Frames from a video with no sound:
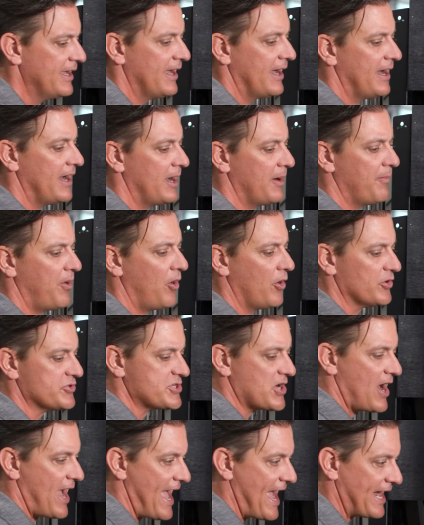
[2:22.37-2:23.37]
Holds
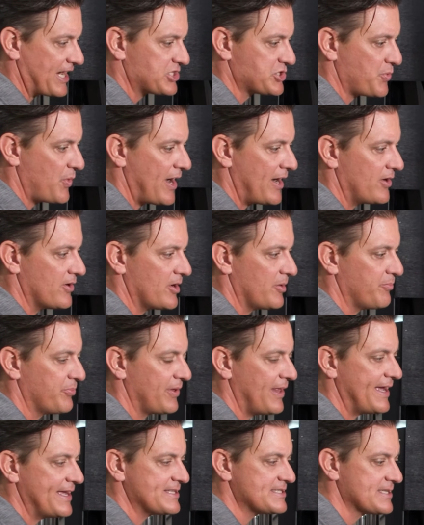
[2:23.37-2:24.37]
our actuator in
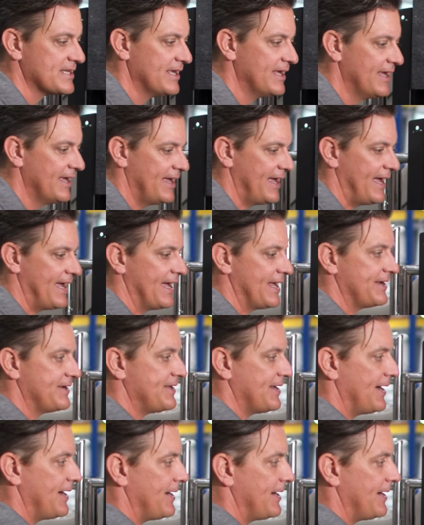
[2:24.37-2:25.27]
place, and